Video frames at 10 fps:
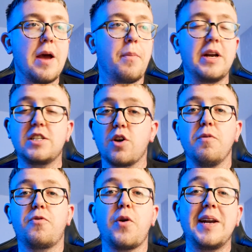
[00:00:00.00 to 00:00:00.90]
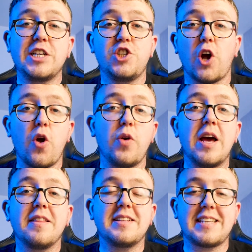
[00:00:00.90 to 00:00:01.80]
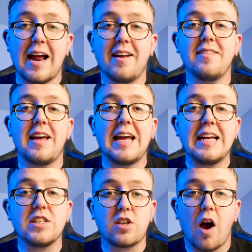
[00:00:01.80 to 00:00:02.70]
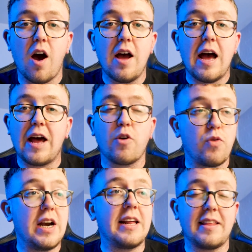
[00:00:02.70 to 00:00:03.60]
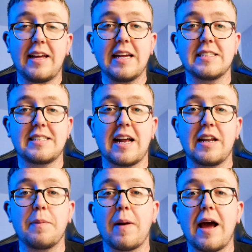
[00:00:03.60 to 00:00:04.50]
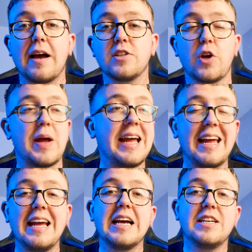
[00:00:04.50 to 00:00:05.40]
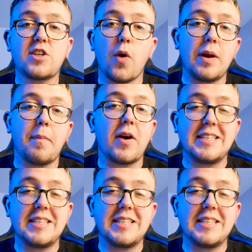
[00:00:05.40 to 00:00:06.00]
but he's come through and he's shown the talent that he's got, and I really think he's a talented player, so he is going in my